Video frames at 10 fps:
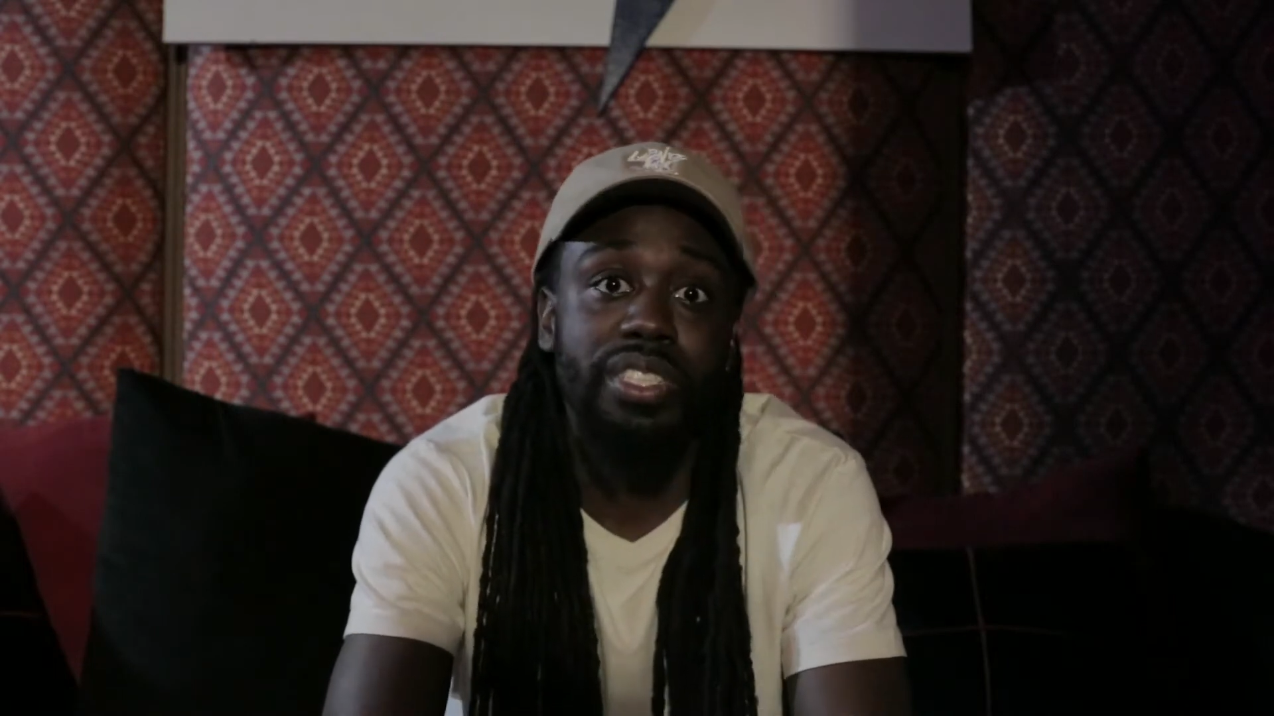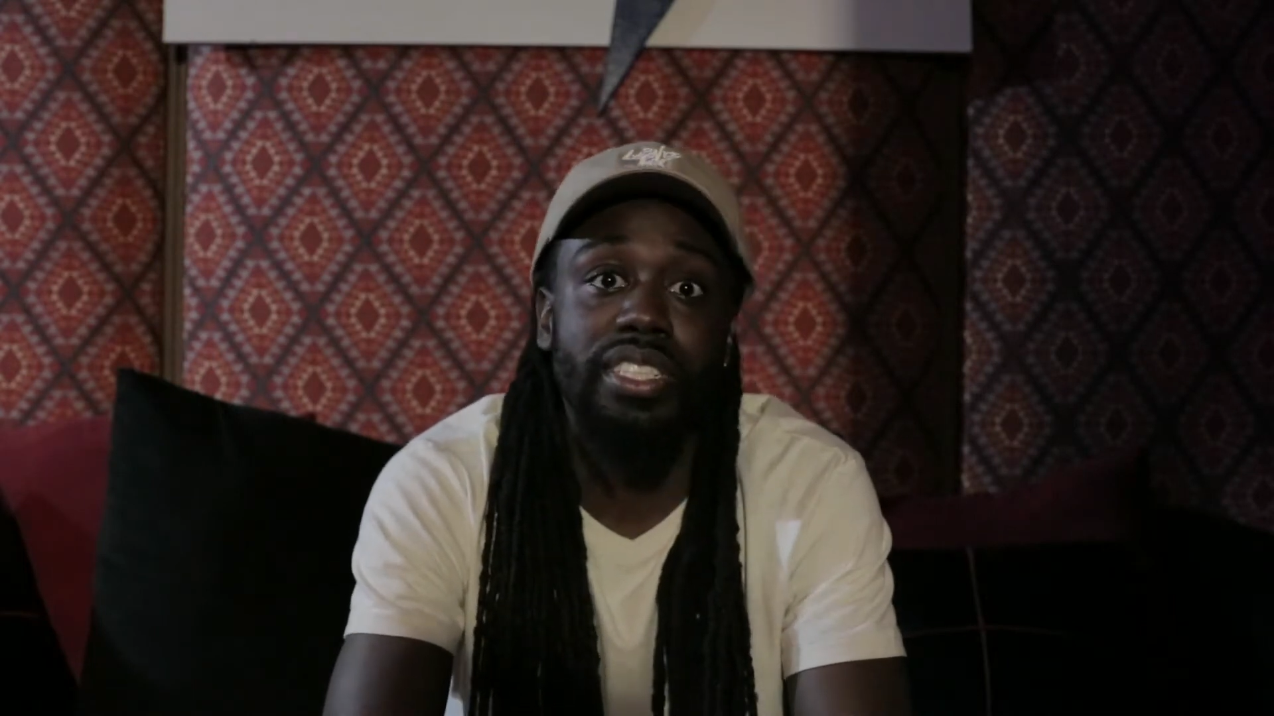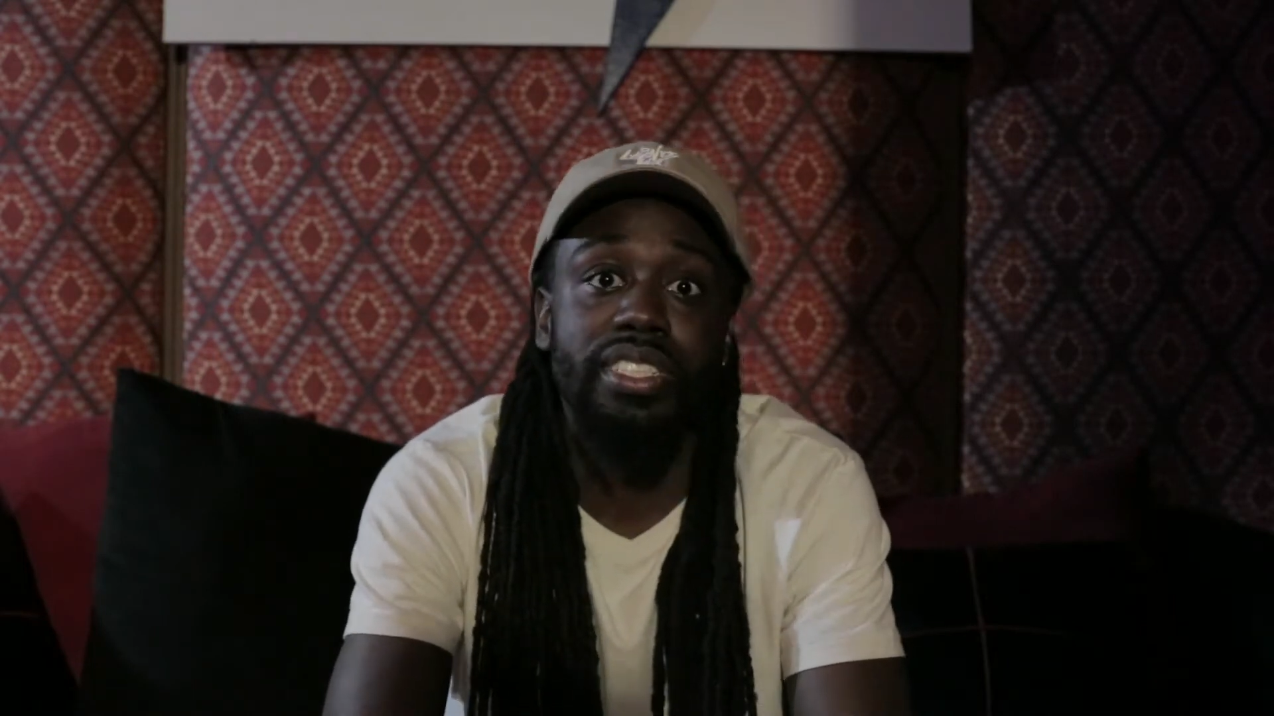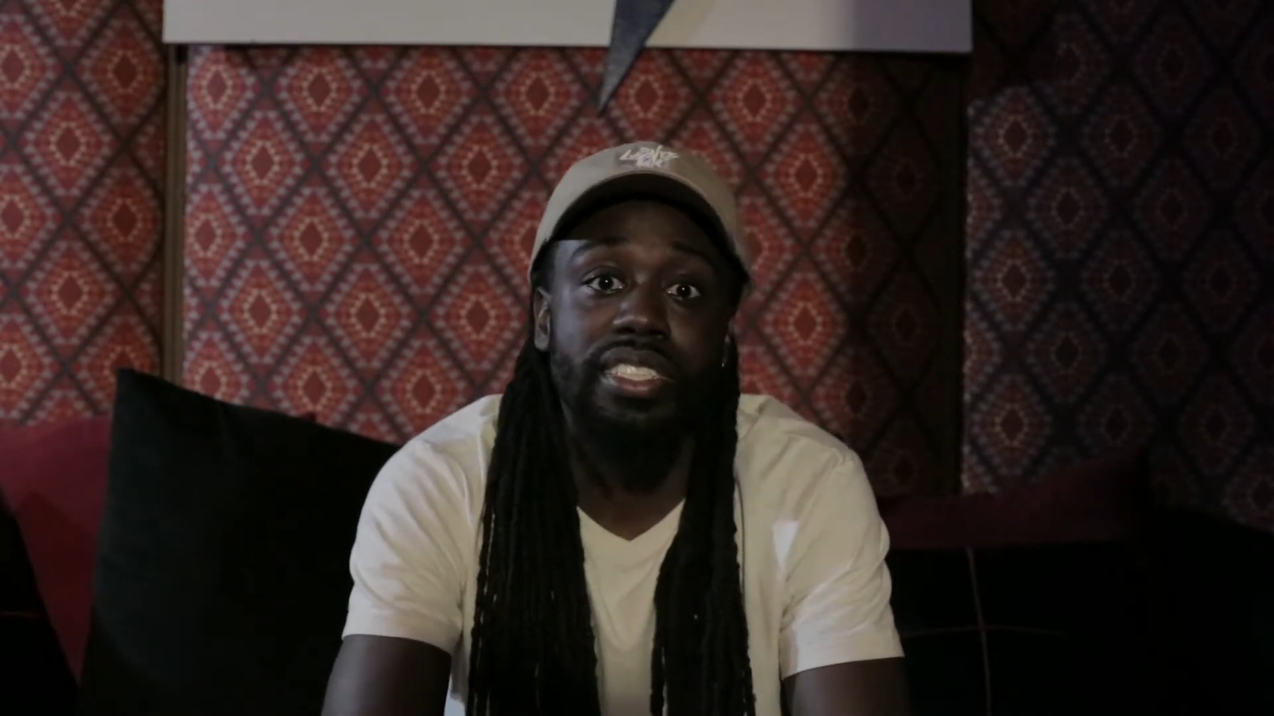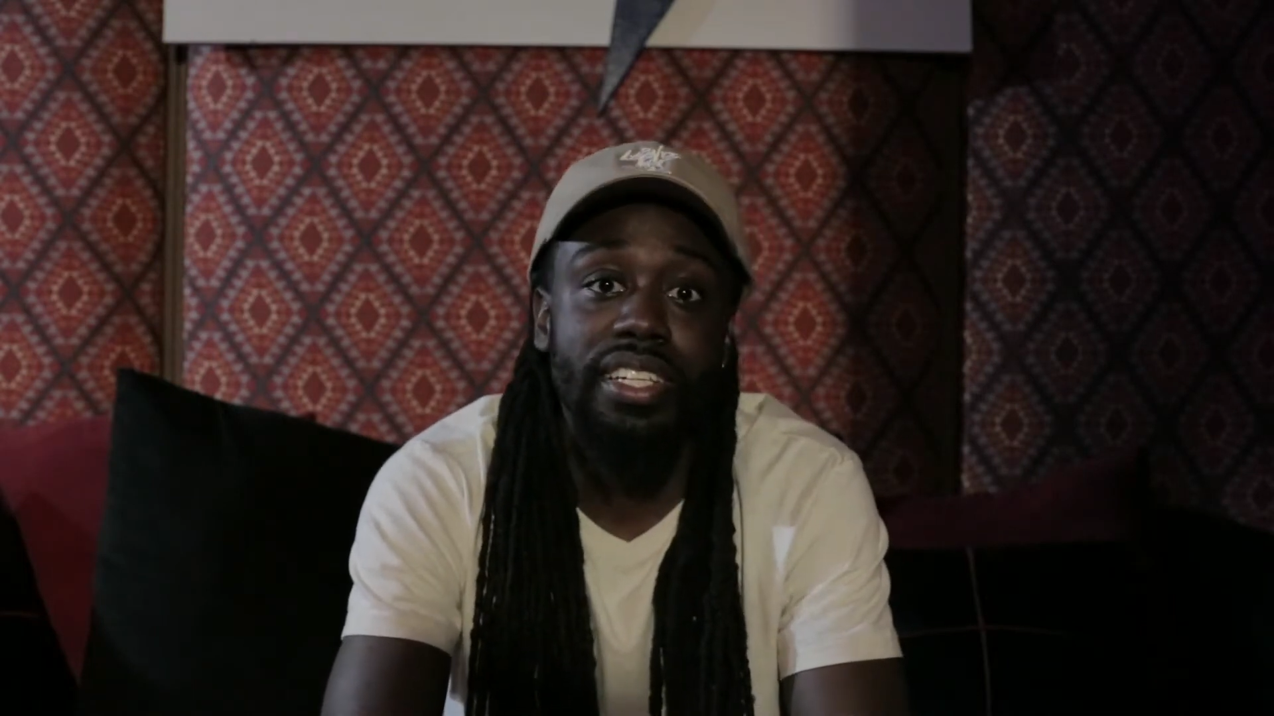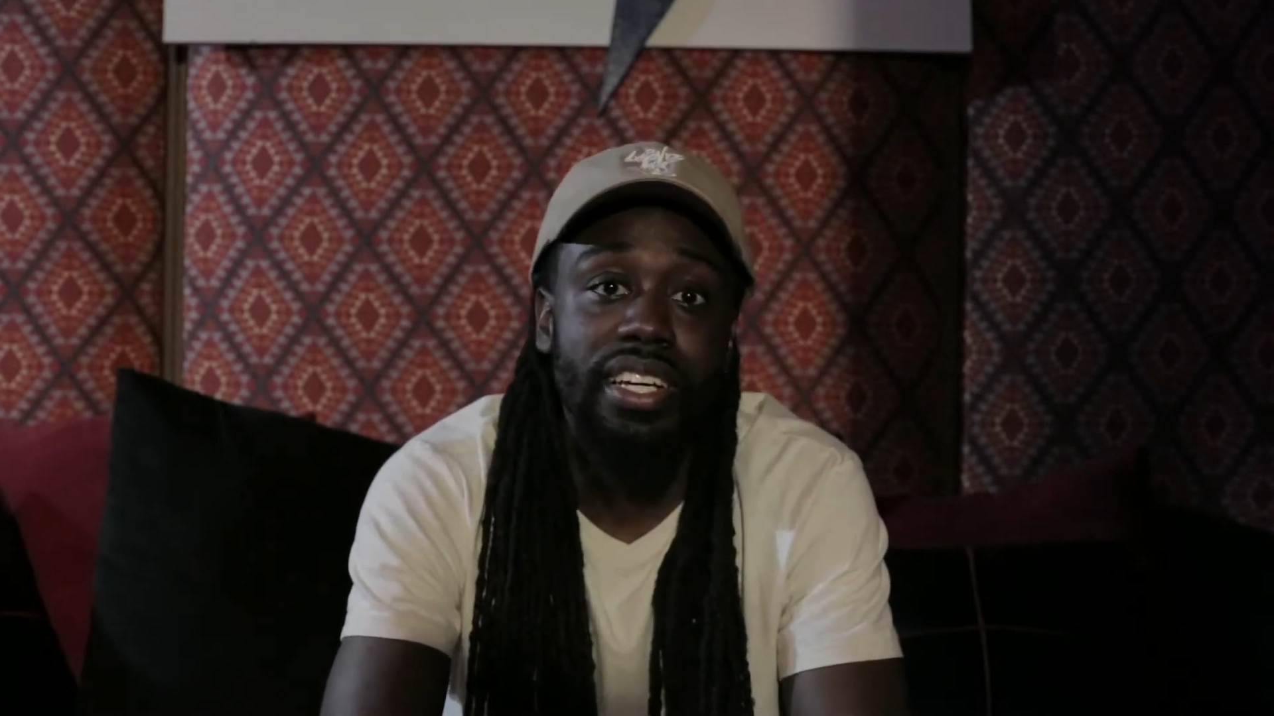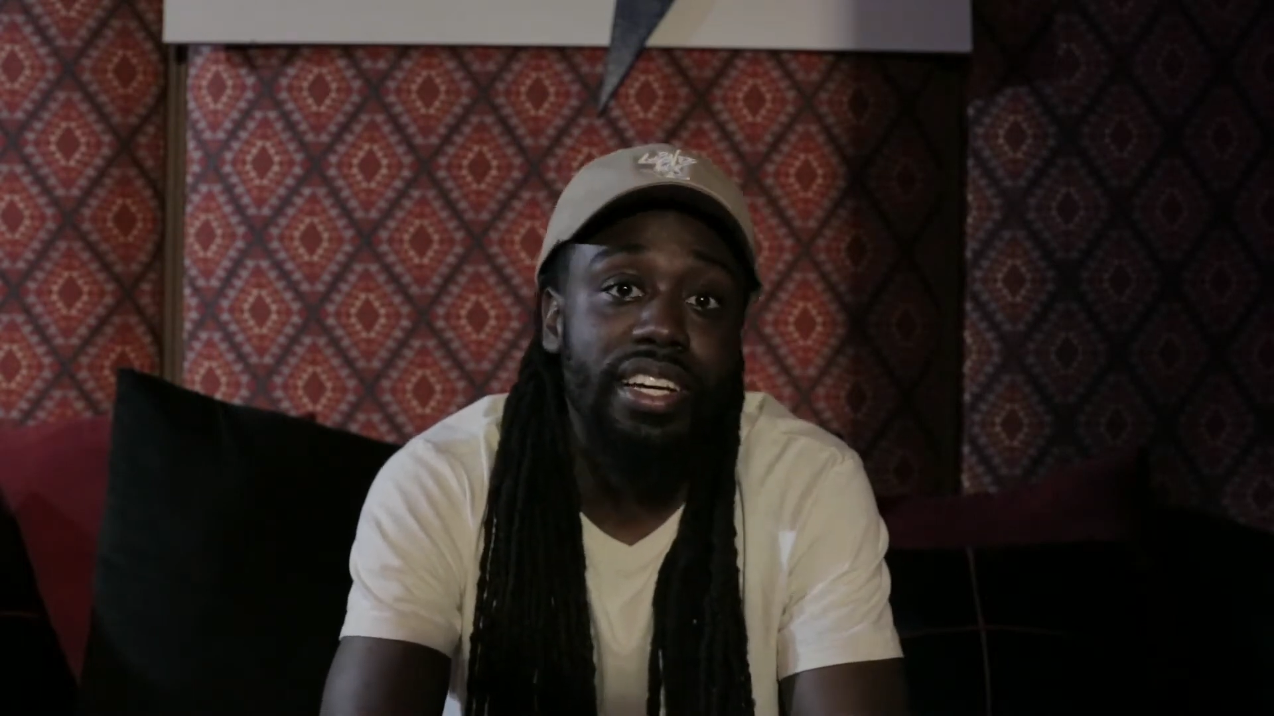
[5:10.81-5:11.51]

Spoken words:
which is